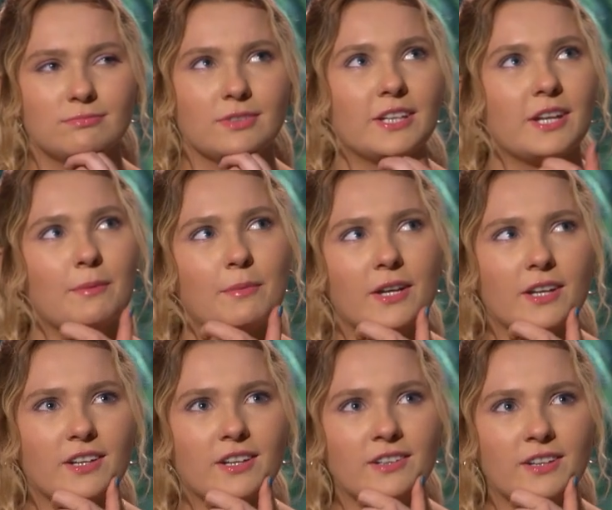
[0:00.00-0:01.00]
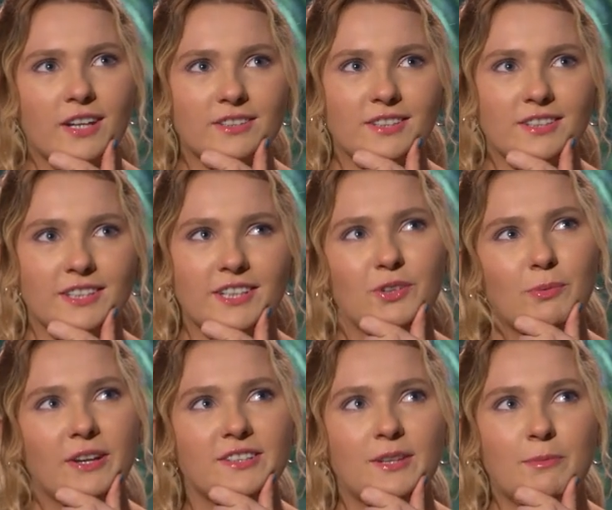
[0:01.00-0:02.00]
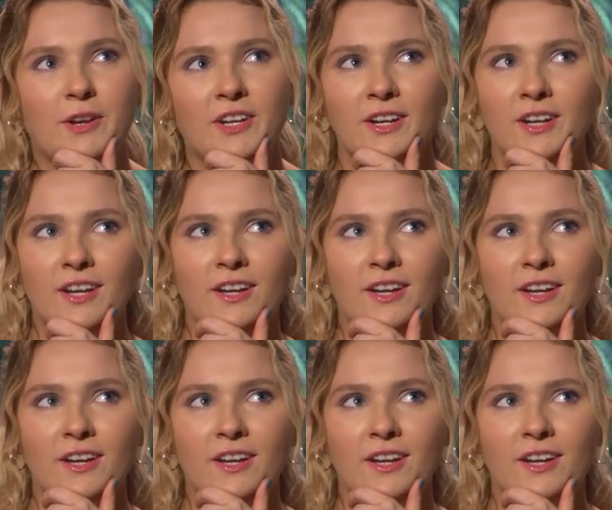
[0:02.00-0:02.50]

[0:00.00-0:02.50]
like, am I gonna accidentally kill Matt Damon?